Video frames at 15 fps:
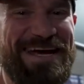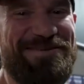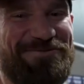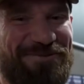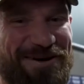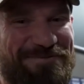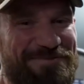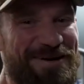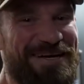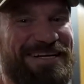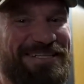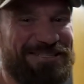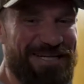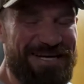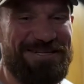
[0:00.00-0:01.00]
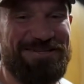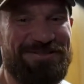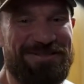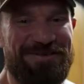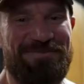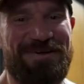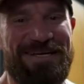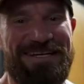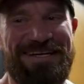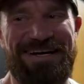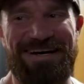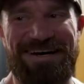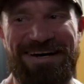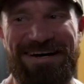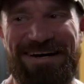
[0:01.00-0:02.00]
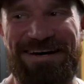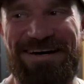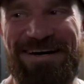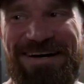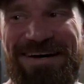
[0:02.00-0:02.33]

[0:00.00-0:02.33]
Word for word: came from, Shane used to be uh,